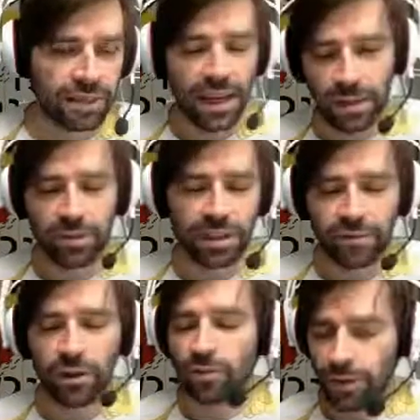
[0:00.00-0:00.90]
it can
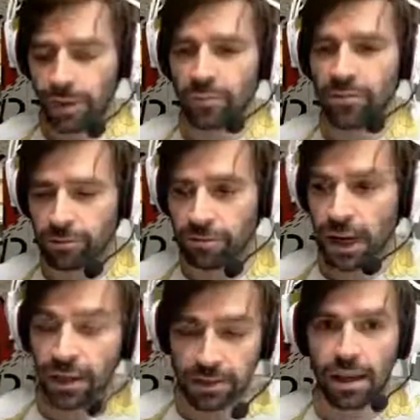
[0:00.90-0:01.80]
be difficult for them
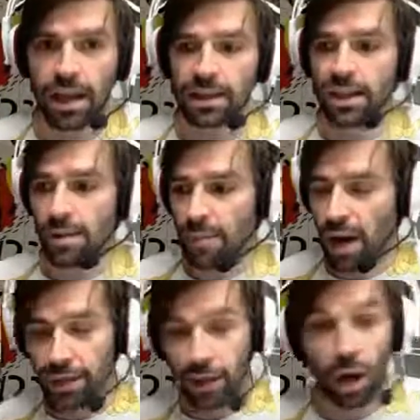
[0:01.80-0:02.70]
to reconcile in
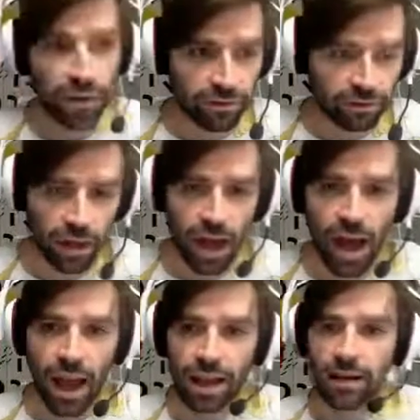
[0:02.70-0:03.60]
their mind on the
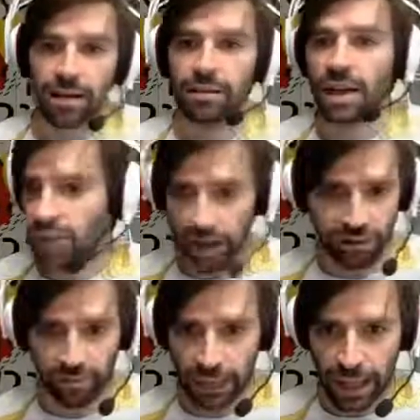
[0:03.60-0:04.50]
fly a
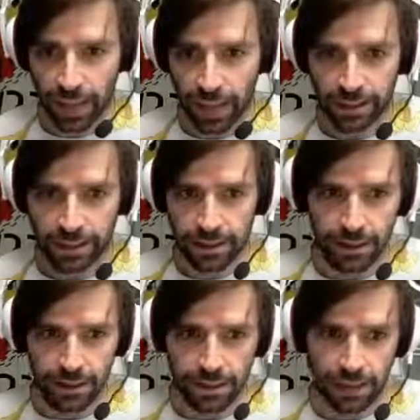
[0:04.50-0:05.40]
change of plan,
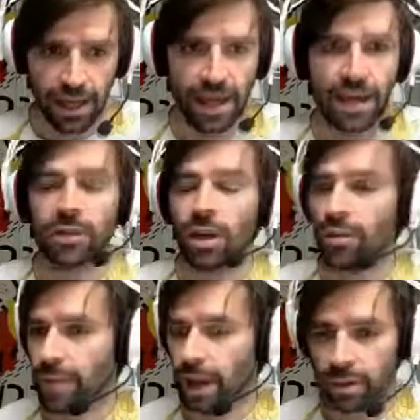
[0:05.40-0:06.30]

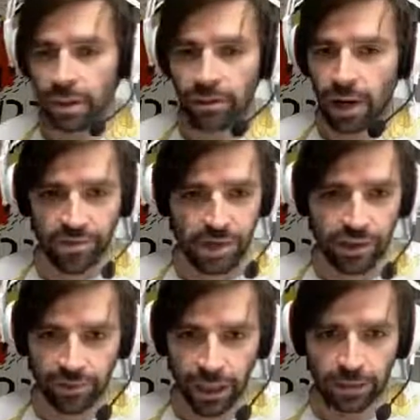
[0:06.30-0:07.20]
even though it might be the
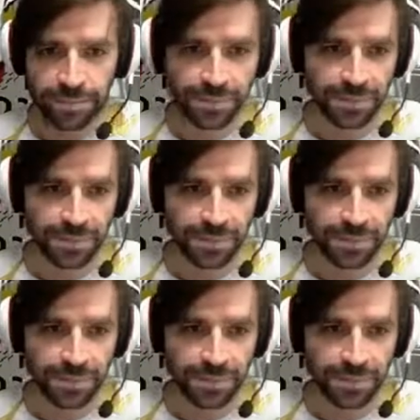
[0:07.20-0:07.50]
right change of